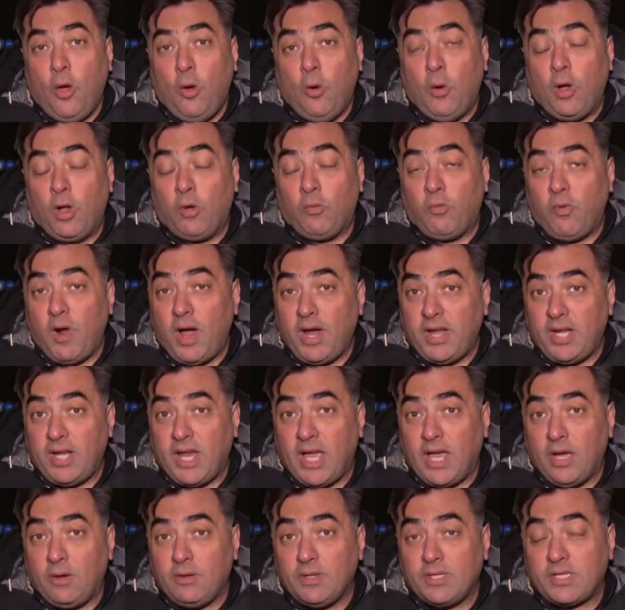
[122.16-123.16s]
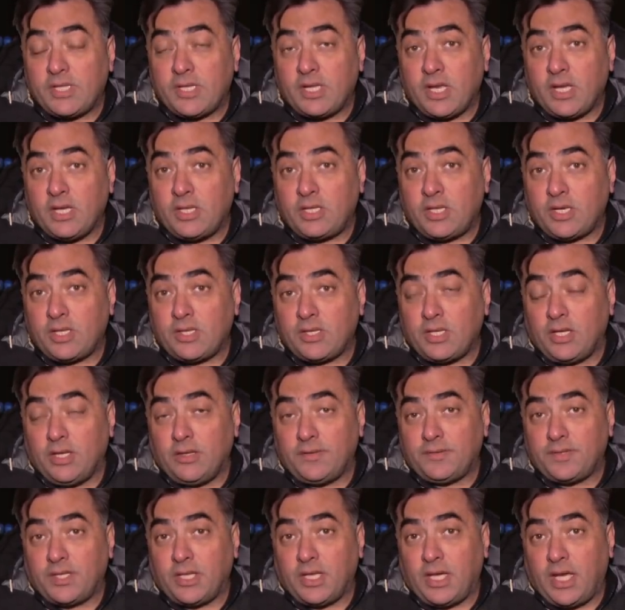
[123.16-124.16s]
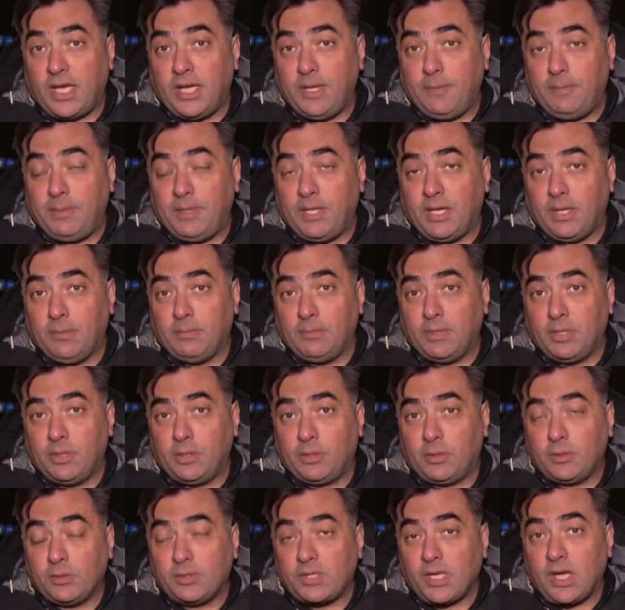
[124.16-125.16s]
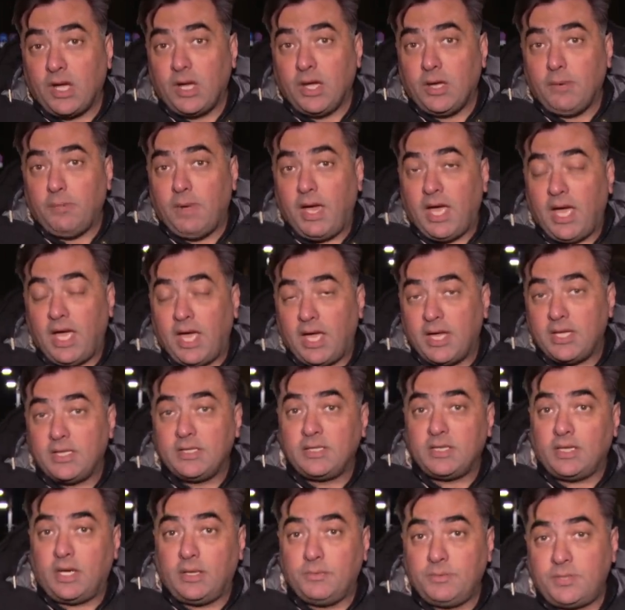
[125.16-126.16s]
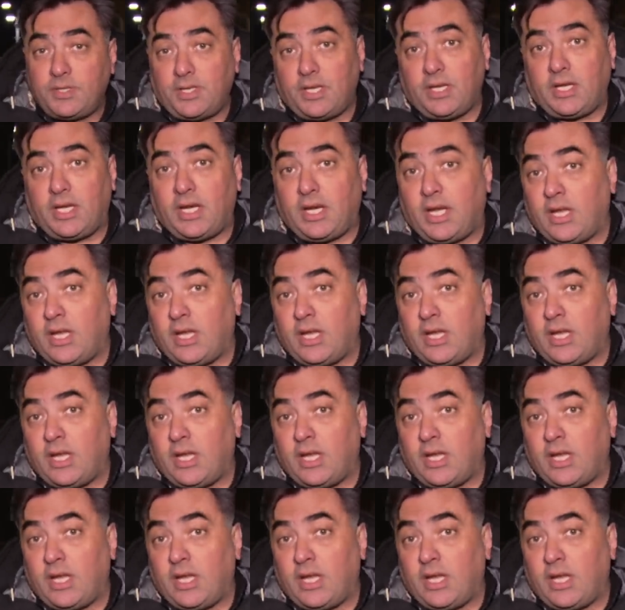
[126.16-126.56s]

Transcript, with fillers: Well, right now it's uh, just after 8 p.m. local time, and I'm just going to